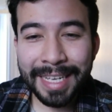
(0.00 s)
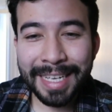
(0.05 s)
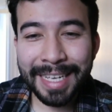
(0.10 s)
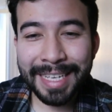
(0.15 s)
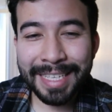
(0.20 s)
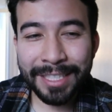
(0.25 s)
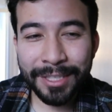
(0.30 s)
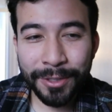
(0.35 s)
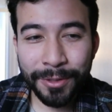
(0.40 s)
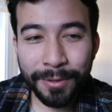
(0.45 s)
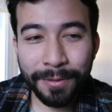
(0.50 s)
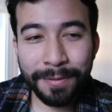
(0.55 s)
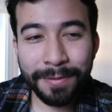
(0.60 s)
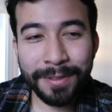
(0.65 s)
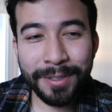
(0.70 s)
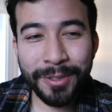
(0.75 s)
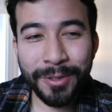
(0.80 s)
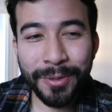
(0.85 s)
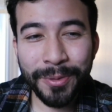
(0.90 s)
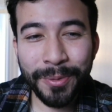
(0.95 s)
do
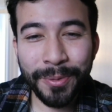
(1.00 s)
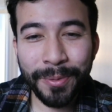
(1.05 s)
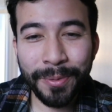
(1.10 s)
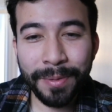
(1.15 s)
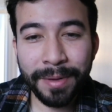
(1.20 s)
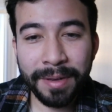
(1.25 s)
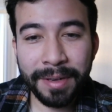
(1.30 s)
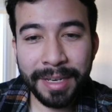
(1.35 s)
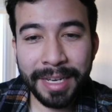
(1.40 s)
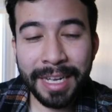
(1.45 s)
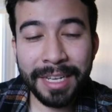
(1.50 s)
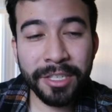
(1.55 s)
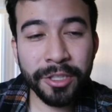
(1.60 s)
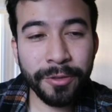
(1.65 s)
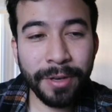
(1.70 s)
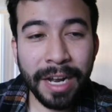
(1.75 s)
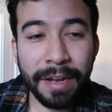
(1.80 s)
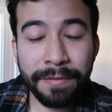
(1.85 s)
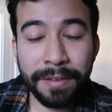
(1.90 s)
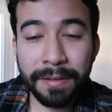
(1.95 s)
to get
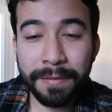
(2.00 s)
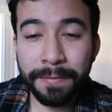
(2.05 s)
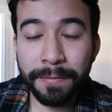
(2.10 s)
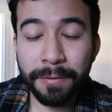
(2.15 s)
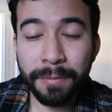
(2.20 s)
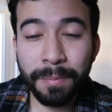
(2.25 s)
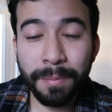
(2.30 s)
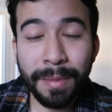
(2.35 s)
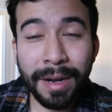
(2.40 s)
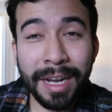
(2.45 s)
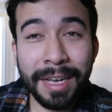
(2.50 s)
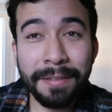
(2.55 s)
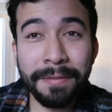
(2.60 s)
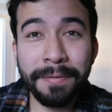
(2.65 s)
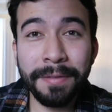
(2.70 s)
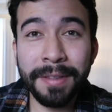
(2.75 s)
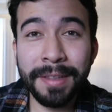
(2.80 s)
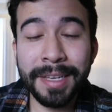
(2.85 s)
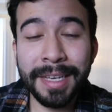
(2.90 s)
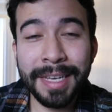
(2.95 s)
traffic for my
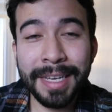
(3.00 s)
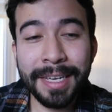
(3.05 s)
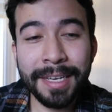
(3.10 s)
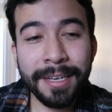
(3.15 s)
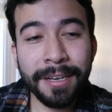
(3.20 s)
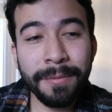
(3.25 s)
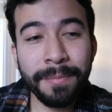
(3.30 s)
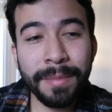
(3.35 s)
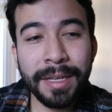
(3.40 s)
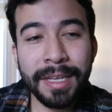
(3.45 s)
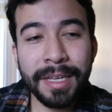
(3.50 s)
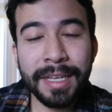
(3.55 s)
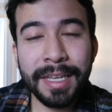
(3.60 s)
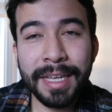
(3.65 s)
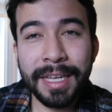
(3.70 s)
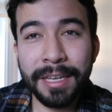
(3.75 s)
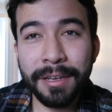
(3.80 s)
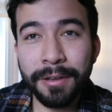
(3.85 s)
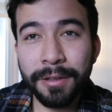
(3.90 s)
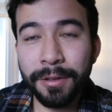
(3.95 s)
affiliate income,
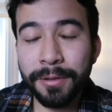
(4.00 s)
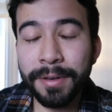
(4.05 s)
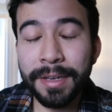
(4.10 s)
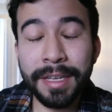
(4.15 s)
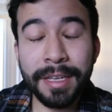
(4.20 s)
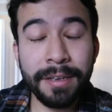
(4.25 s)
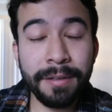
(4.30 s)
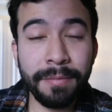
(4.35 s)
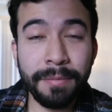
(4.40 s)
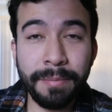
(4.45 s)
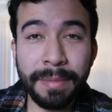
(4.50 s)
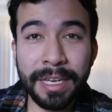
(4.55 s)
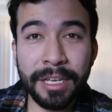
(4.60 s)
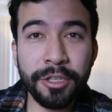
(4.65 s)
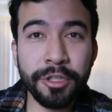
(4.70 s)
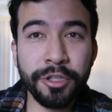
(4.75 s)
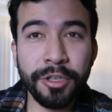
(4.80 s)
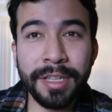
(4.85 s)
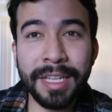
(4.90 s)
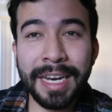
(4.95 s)
including
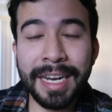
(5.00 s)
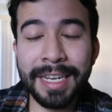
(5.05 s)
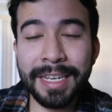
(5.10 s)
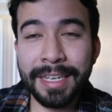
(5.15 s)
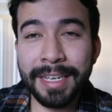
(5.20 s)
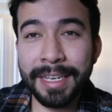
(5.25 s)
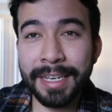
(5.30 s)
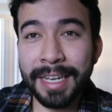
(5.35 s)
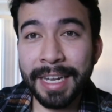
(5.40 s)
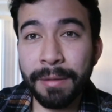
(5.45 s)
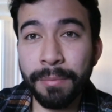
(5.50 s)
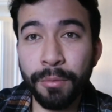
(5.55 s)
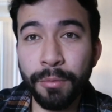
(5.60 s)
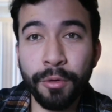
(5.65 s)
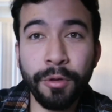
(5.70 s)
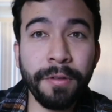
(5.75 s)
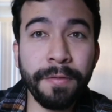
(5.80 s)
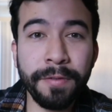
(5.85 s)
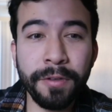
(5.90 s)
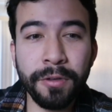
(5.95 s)
making sure that I can get
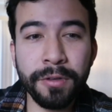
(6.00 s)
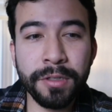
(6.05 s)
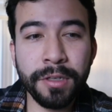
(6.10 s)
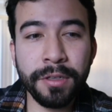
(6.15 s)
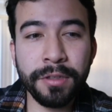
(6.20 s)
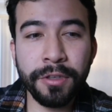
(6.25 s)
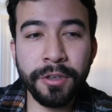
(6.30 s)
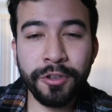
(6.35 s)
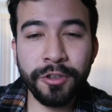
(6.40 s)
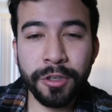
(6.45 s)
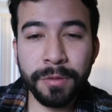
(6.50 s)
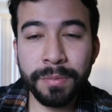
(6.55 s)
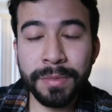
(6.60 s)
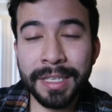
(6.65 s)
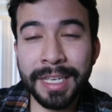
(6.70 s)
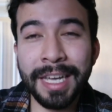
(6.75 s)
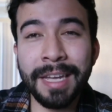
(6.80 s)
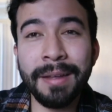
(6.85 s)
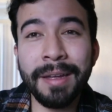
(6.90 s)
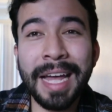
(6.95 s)
more views on YouTube to
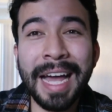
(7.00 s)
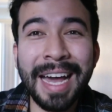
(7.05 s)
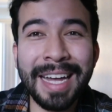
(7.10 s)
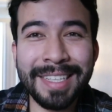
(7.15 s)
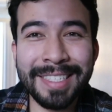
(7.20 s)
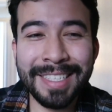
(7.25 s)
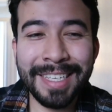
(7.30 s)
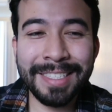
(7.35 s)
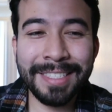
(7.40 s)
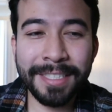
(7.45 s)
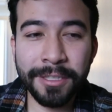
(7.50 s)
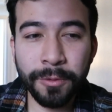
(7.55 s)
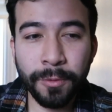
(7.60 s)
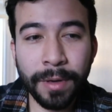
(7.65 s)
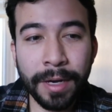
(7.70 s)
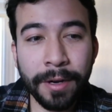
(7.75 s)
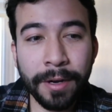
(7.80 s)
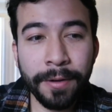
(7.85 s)
get AdSense as well.